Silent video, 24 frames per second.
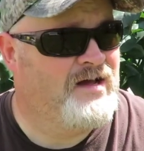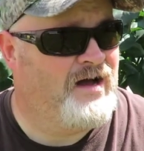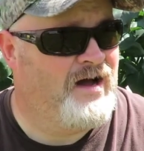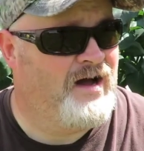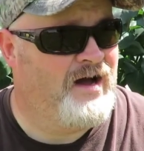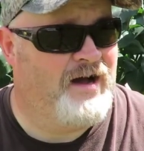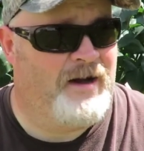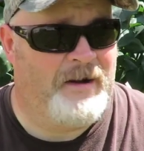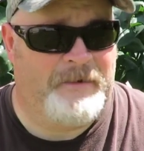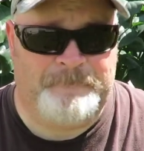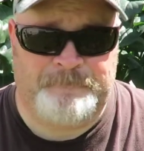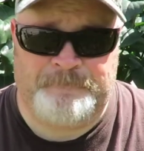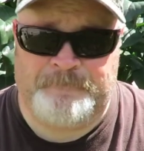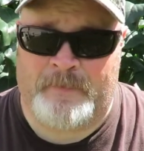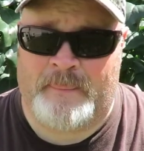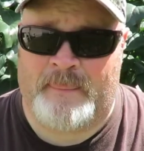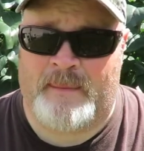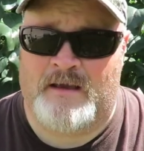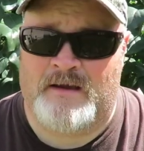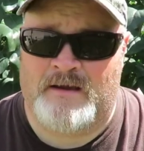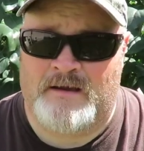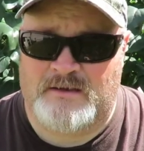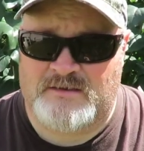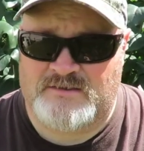
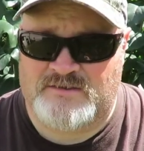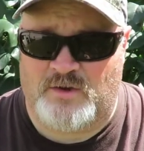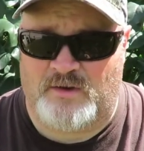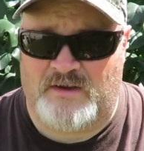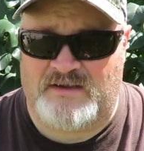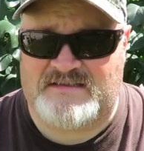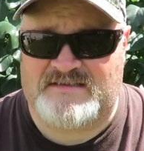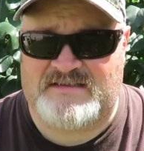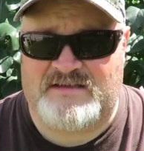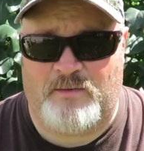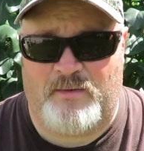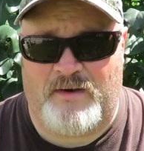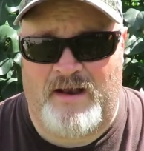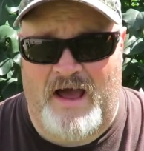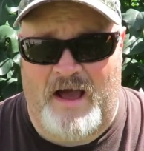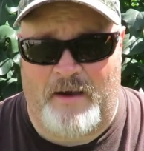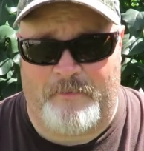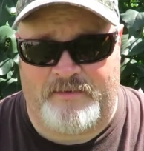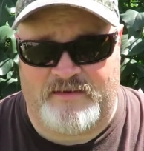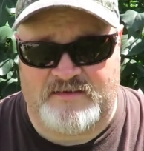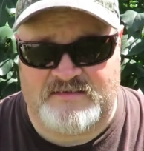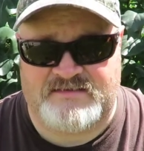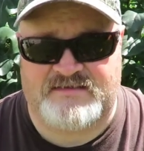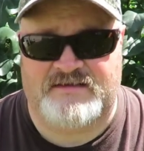So let's see what
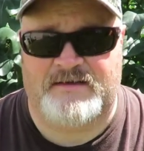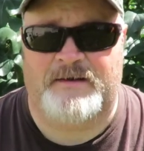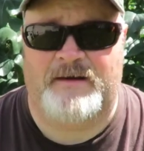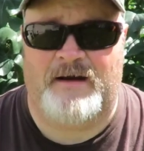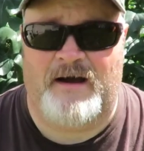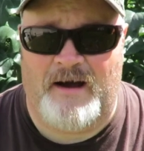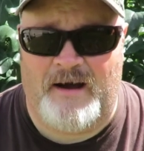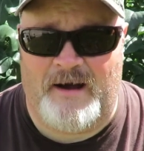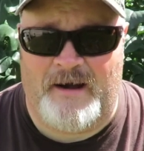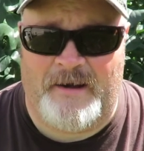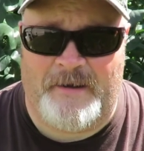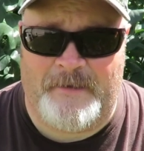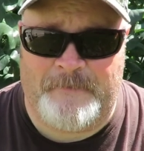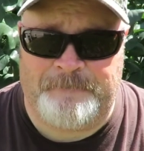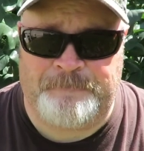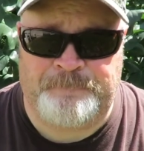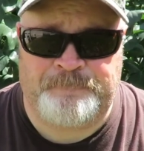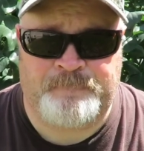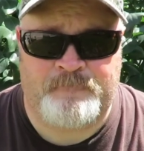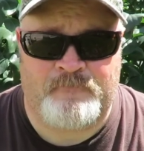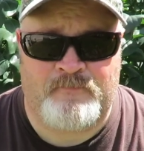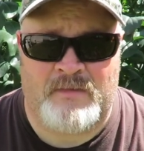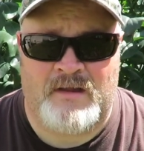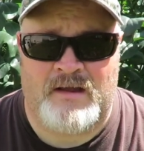happens.
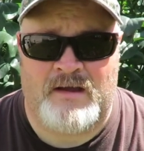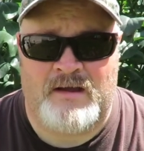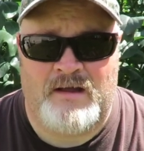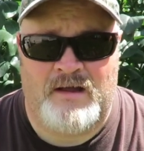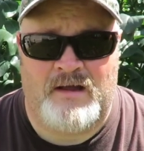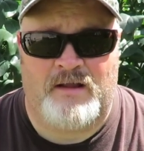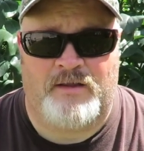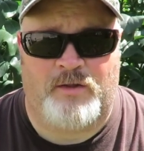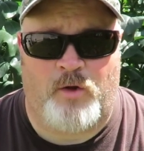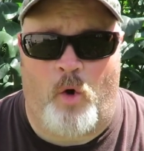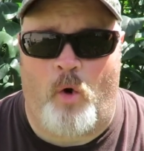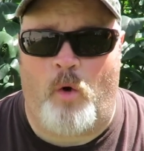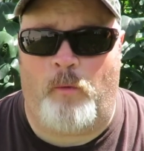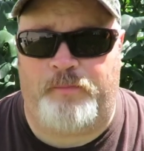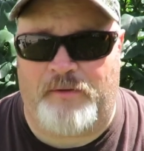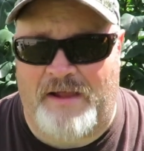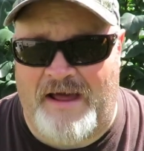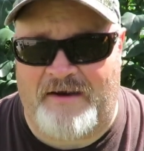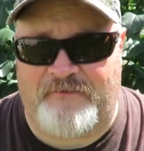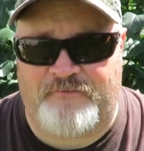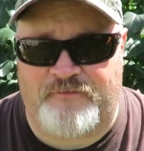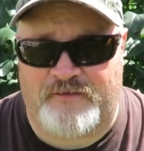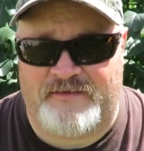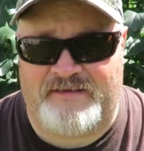The whole
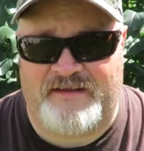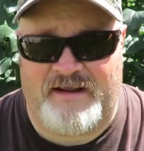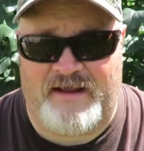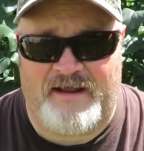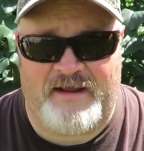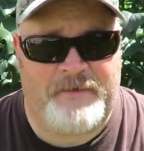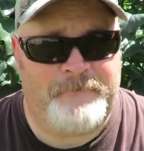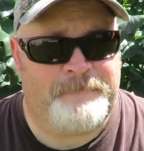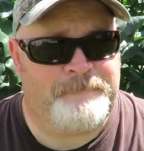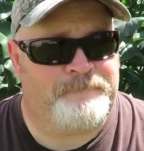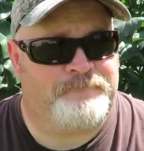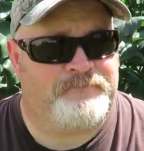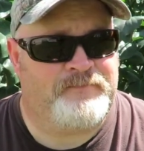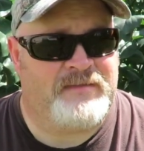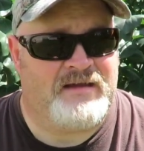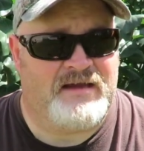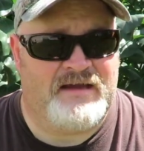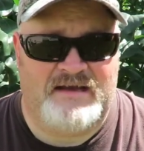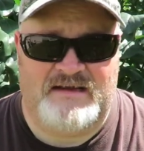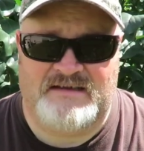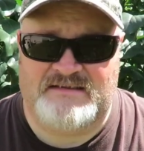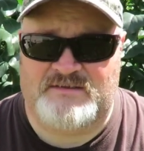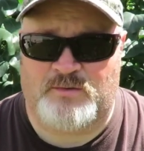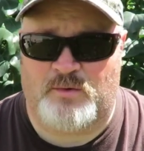plan for today
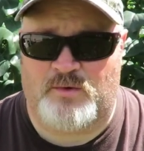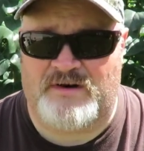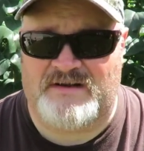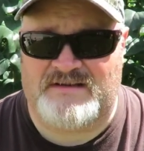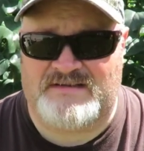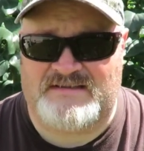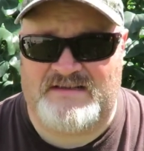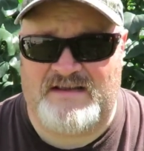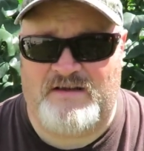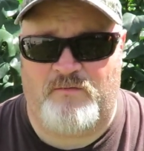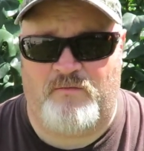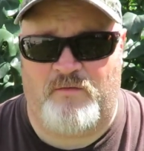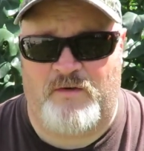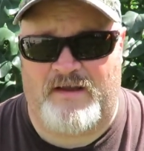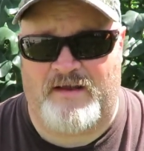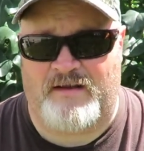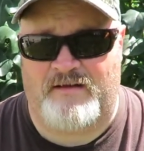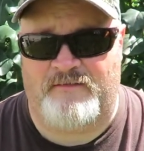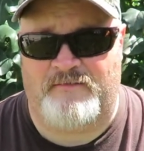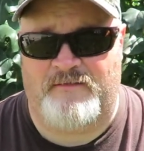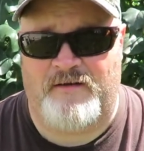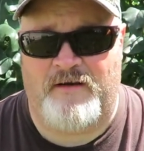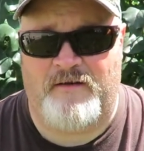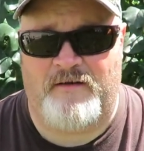is we're going to see if we
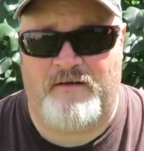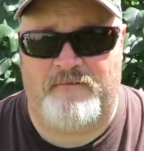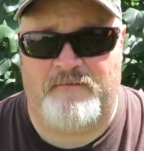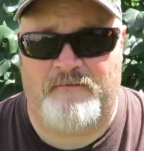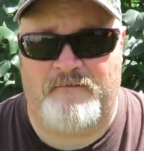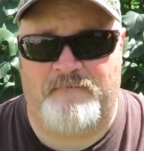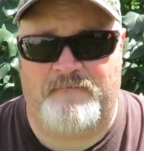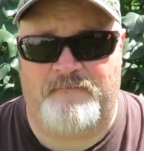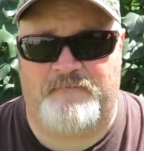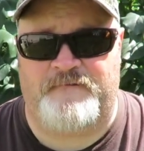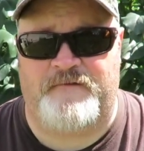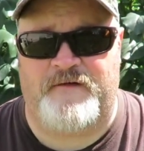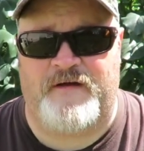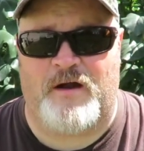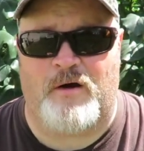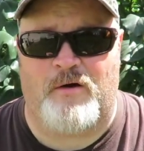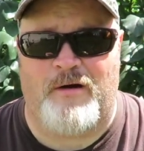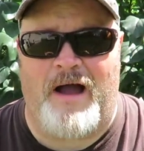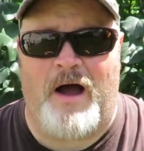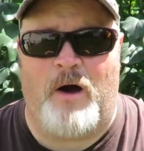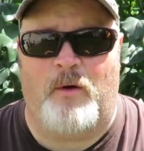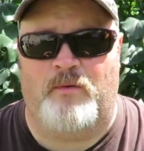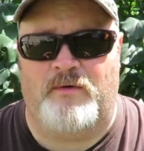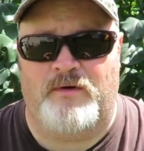can
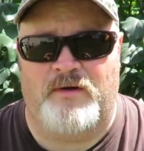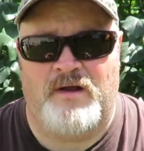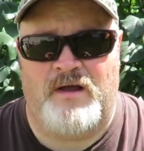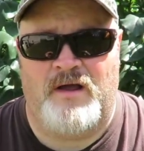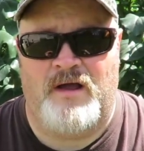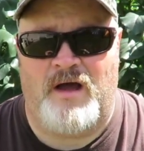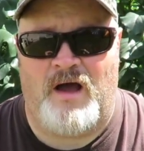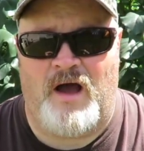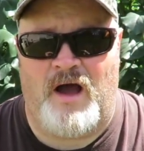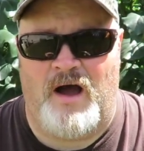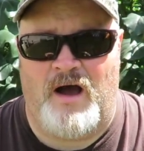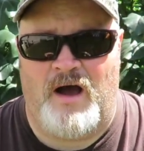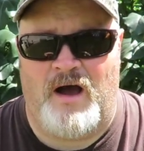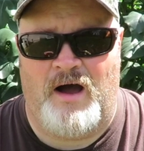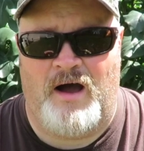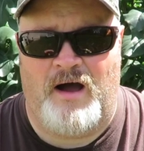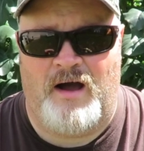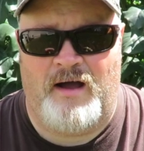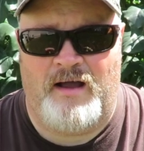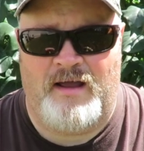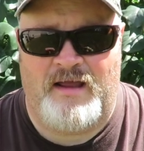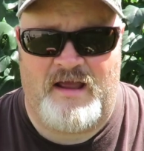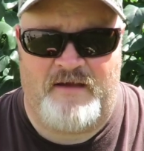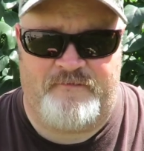figure out
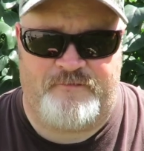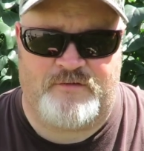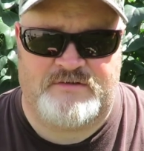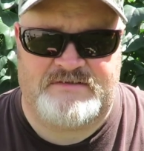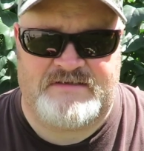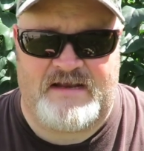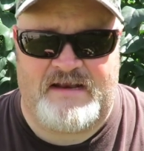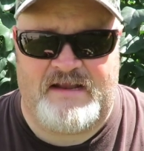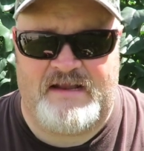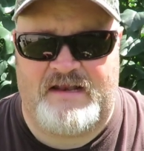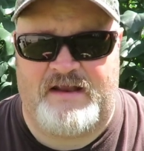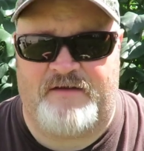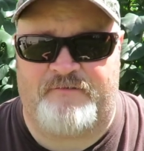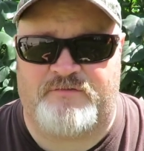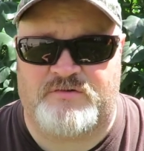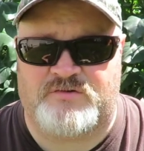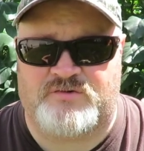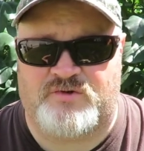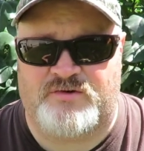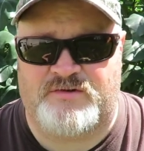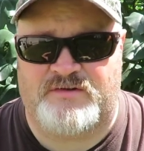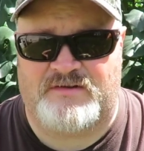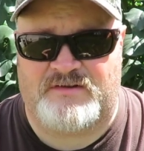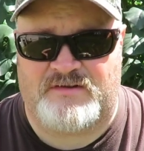if there's any
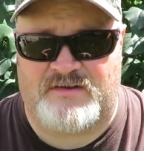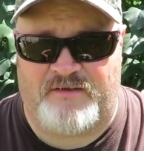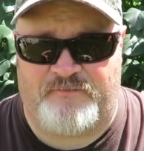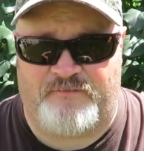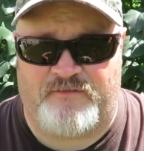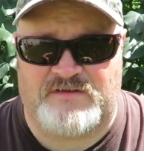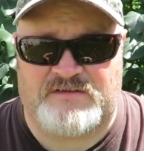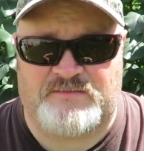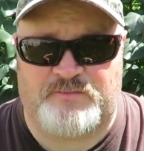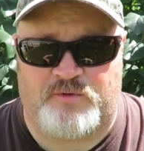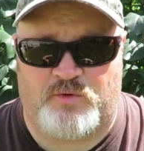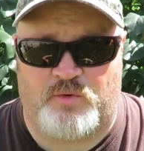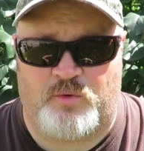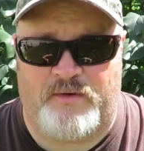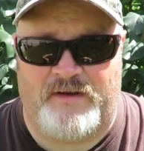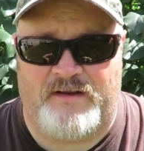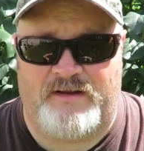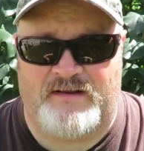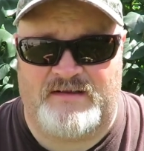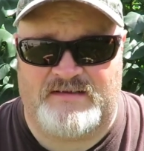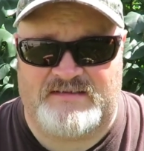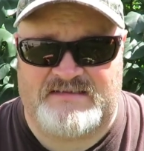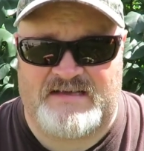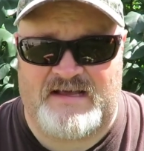difference
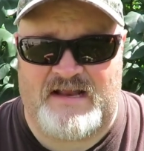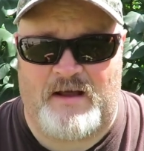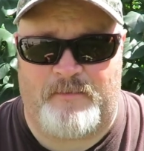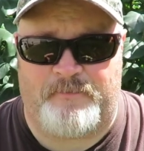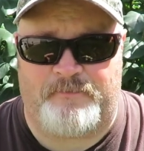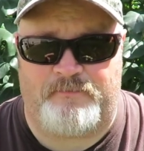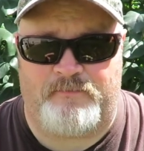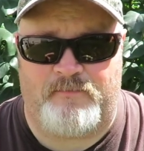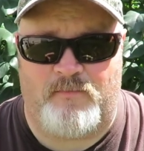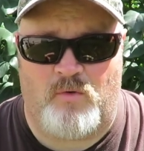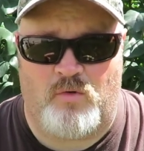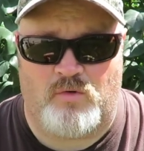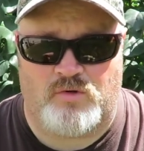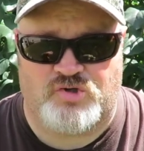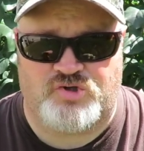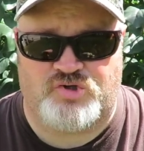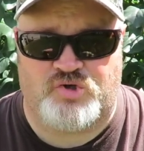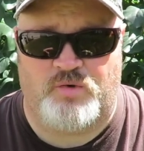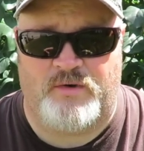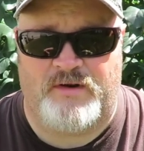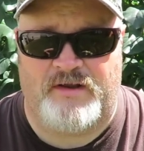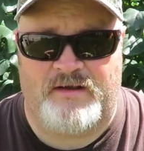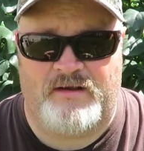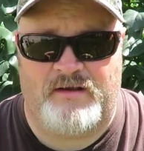between the setup or
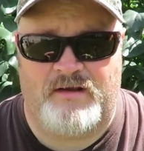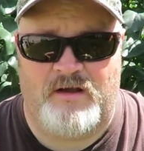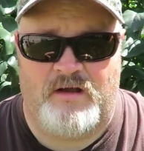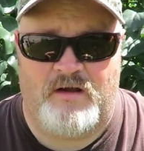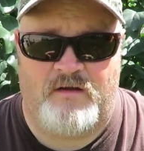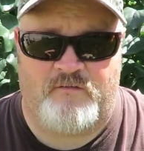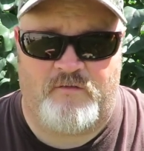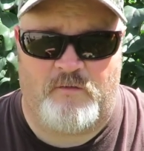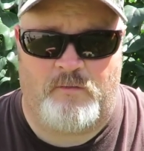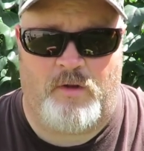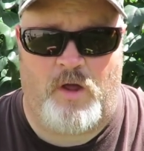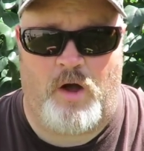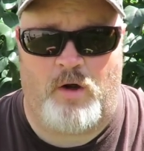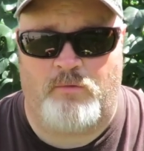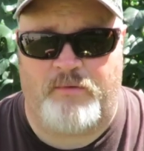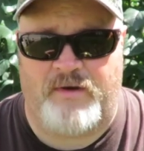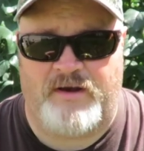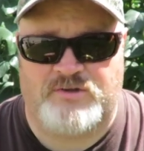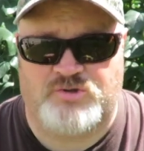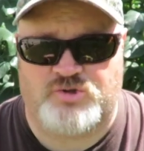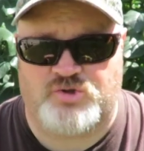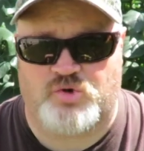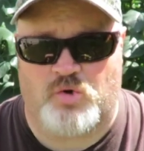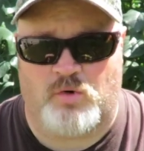shooting from long
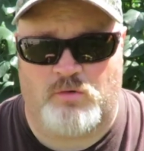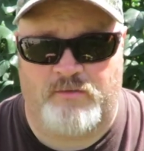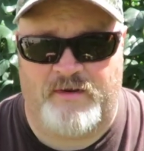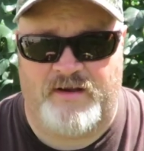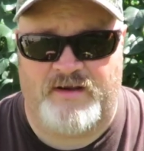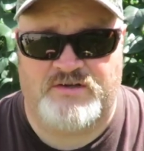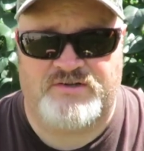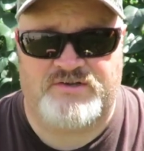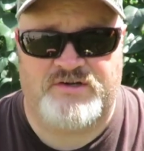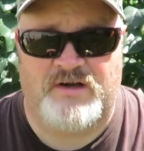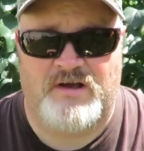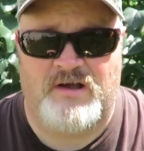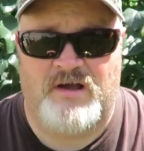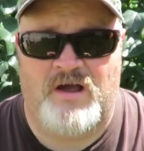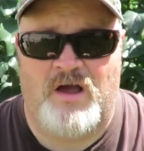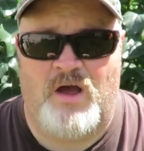range or short range.